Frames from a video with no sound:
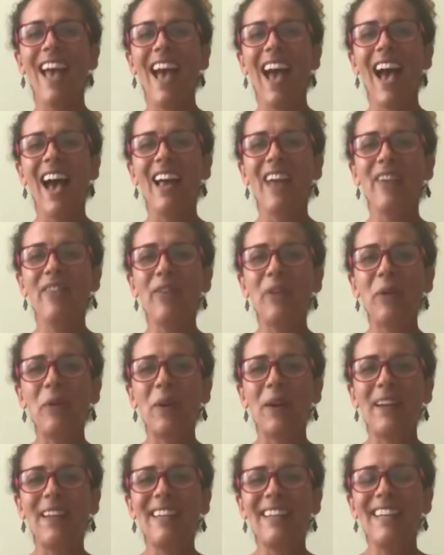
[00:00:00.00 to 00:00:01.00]
Hi
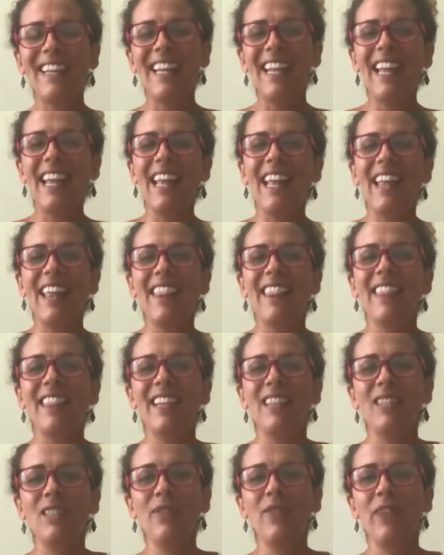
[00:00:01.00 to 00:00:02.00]
everyone.
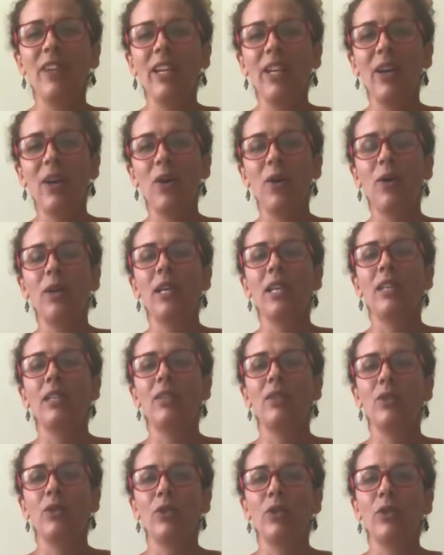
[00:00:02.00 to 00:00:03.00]
This video
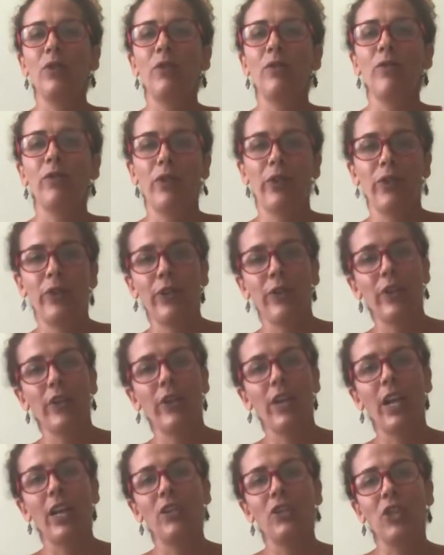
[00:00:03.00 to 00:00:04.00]
is to
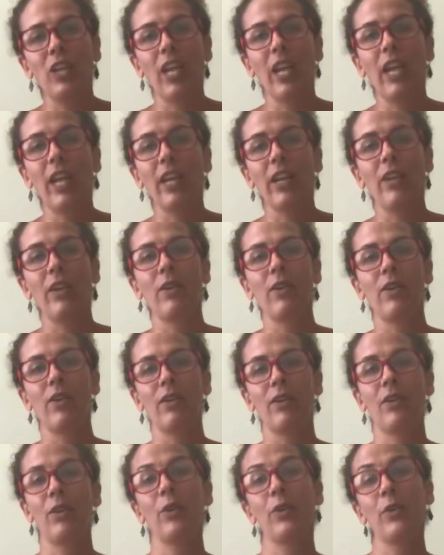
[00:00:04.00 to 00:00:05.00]
further educate
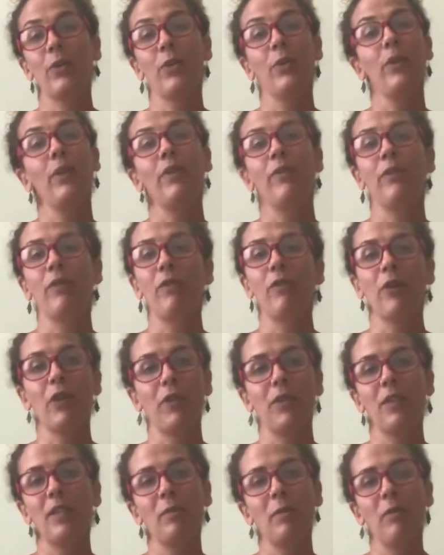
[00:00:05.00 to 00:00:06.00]
you, if you've
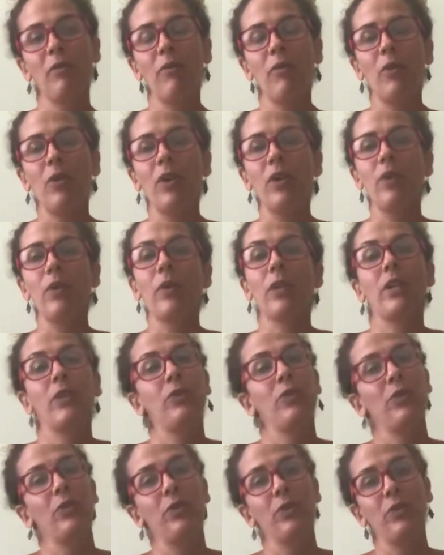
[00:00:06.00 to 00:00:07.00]
heard this before, or
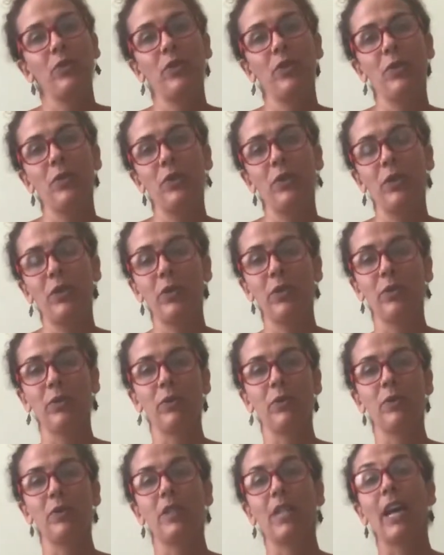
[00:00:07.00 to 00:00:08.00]
introduce you
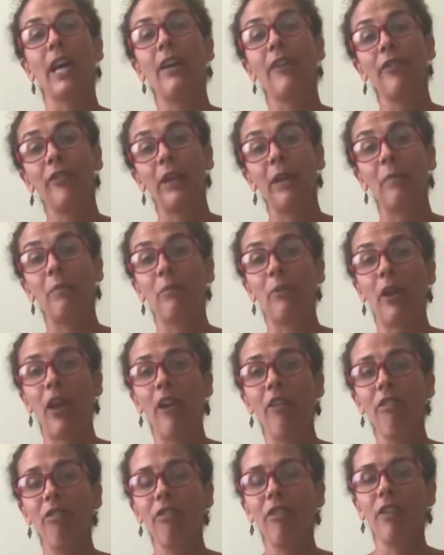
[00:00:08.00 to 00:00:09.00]
to diaphragm
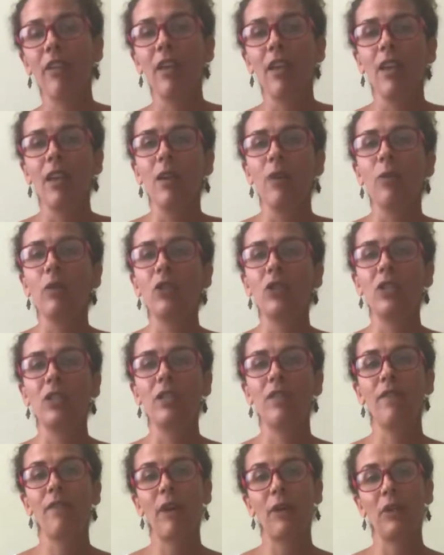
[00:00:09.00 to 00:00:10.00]
breath, which is
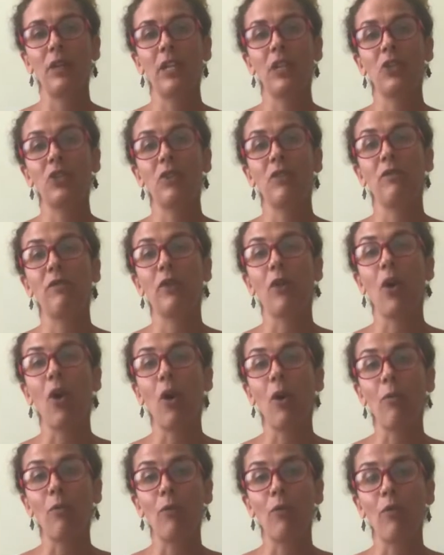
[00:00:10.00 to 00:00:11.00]
the foundation for
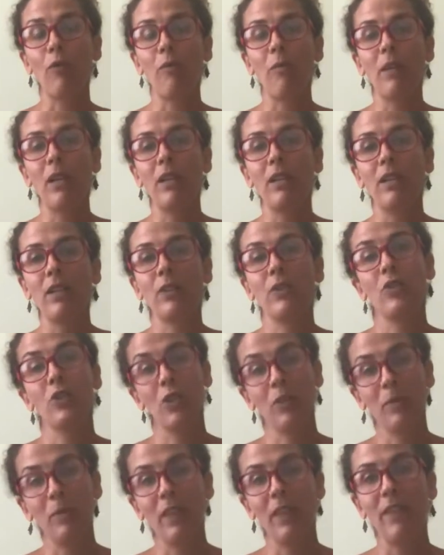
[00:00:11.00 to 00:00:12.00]
all movement. It
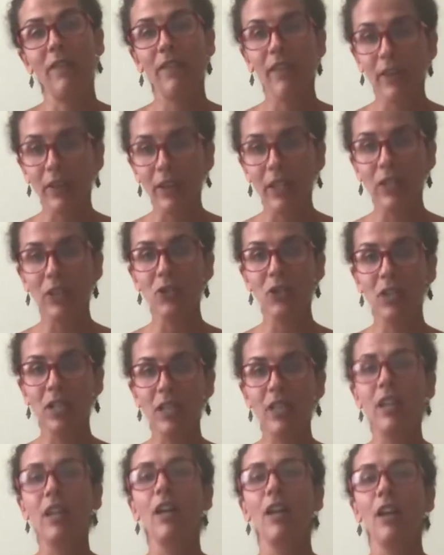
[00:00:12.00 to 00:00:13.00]
should be the
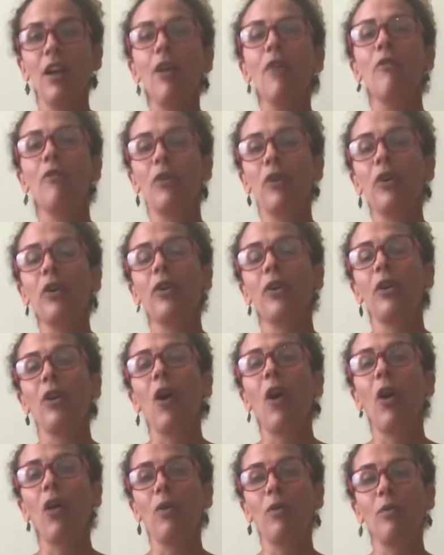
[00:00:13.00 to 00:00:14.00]
foundation for
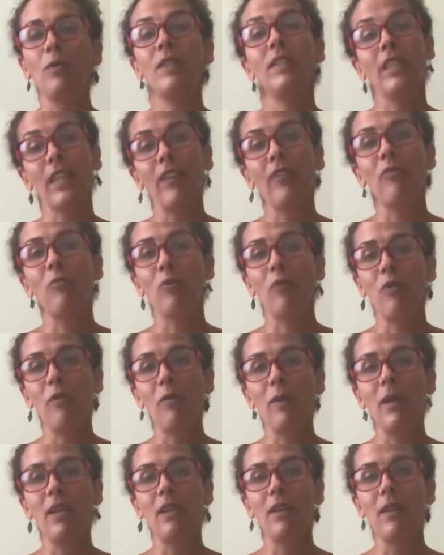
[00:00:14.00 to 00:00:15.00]
all safe
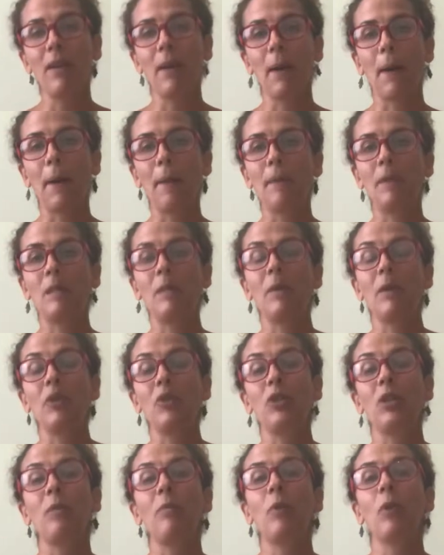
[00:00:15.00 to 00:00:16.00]
movement,
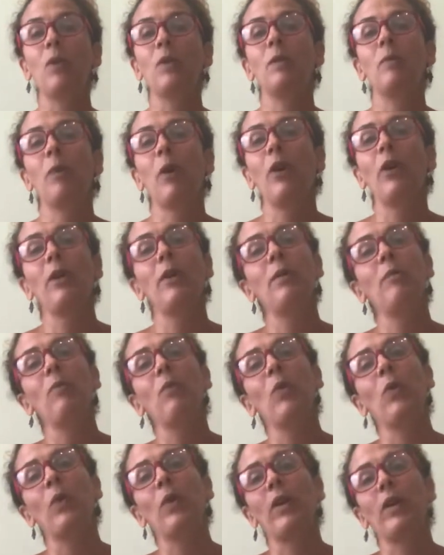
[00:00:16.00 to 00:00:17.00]
especially
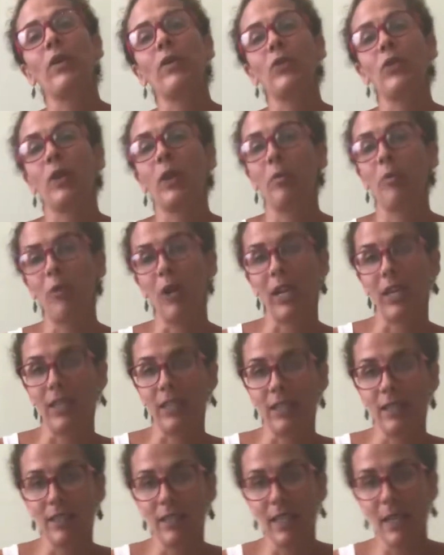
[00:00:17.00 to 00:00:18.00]
postpartum or during
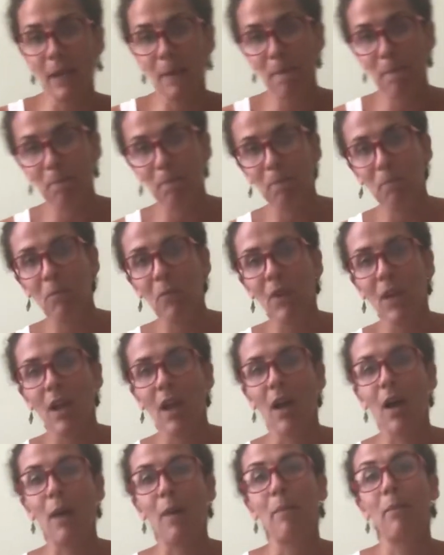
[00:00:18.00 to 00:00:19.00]
pregnancy,
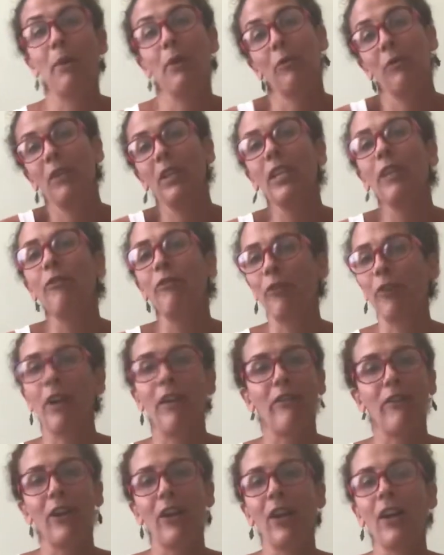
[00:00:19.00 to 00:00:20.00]
but really
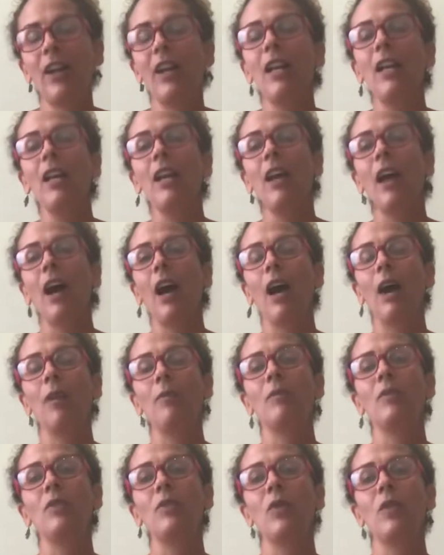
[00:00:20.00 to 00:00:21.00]
forever.
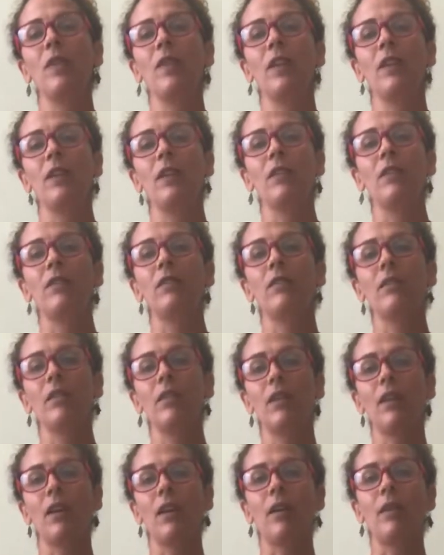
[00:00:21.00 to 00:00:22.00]
So the
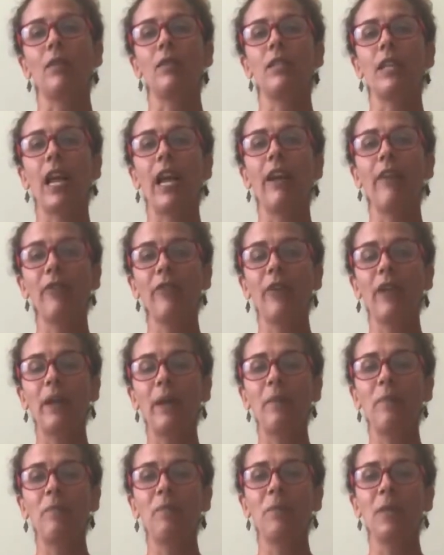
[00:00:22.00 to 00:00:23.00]

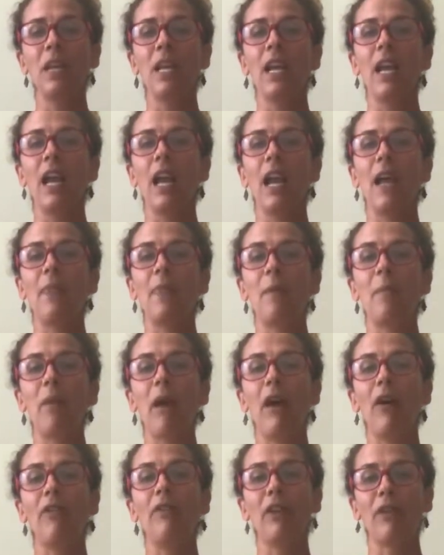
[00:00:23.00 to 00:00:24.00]
diaphragm and the
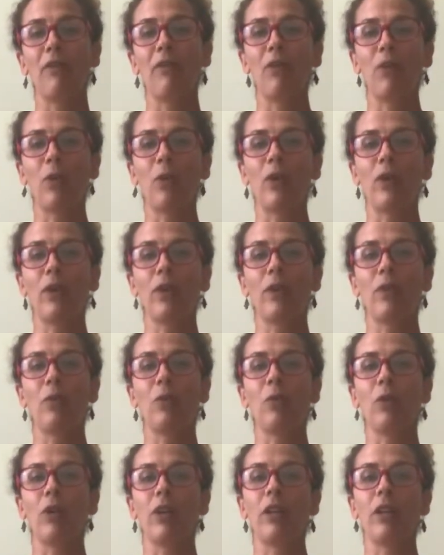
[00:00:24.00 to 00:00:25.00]
pelvic floor
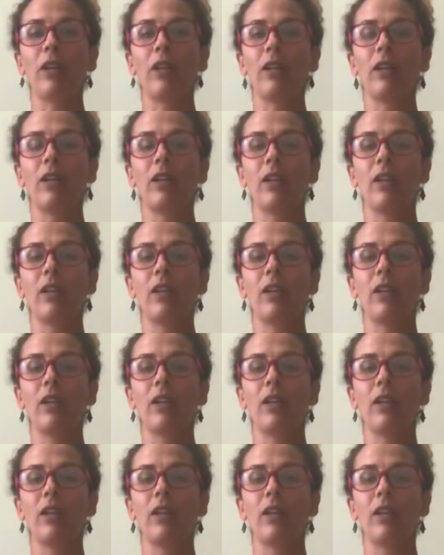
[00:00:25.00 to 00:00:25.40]
work